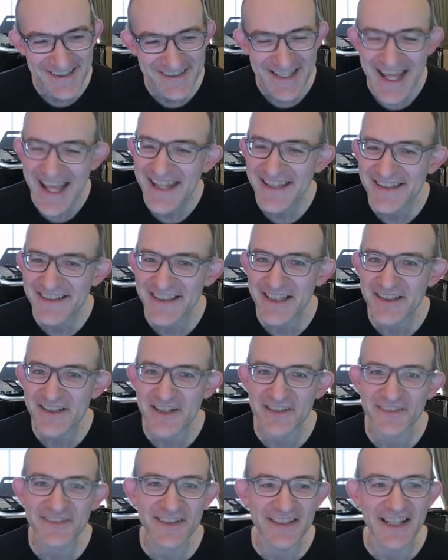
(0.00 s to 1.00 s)
ending
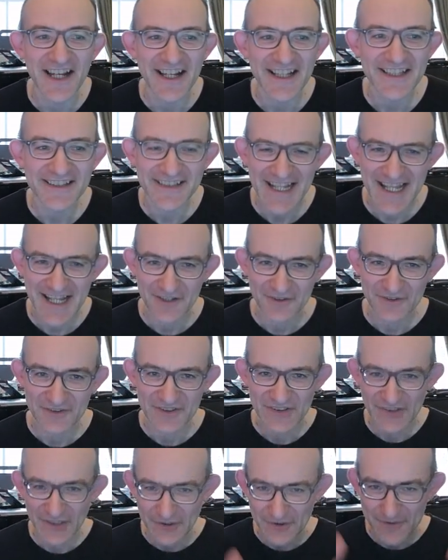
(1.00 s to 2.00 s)
just a knight down.
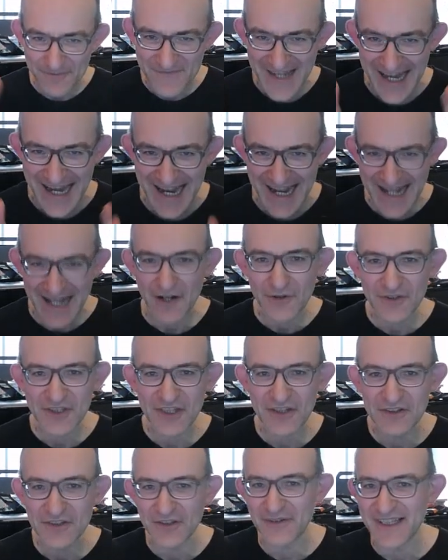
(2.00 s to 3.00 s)
So how do
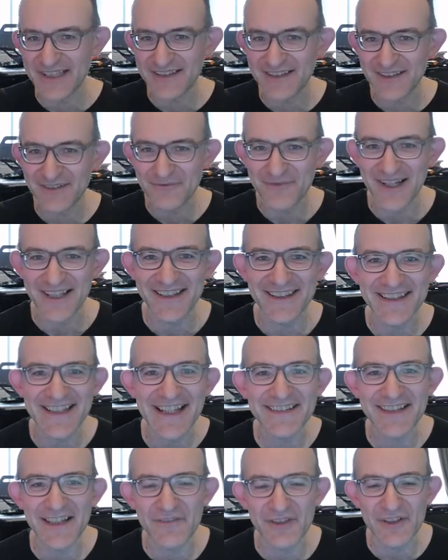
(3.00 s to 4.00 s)
you do it? Well,
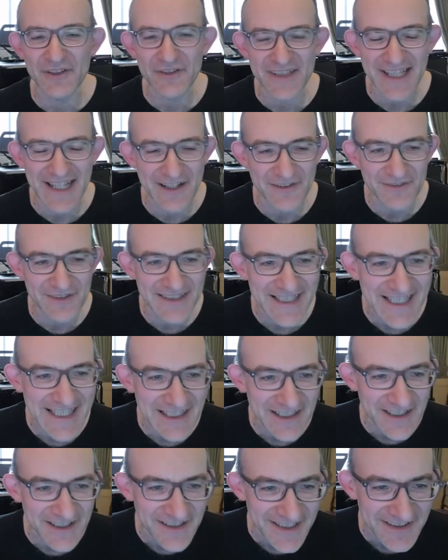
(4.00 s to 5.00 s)
let's have a look how
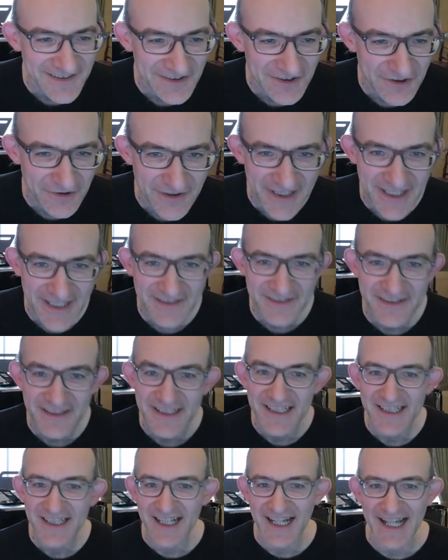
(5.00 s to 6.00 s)
Leela is doing it.
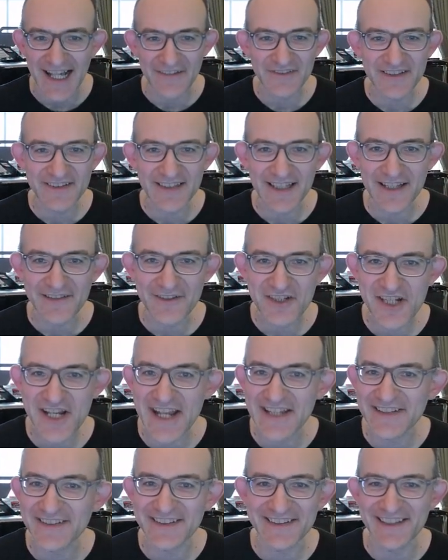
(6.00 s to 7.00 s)
I have to say the
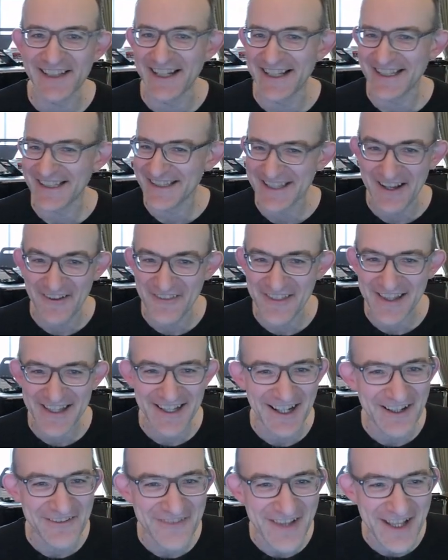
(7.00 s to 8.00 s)
chess is like nothing
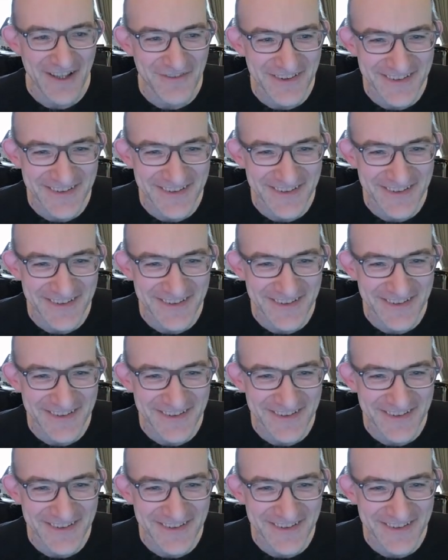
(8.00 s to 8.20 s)
I've ever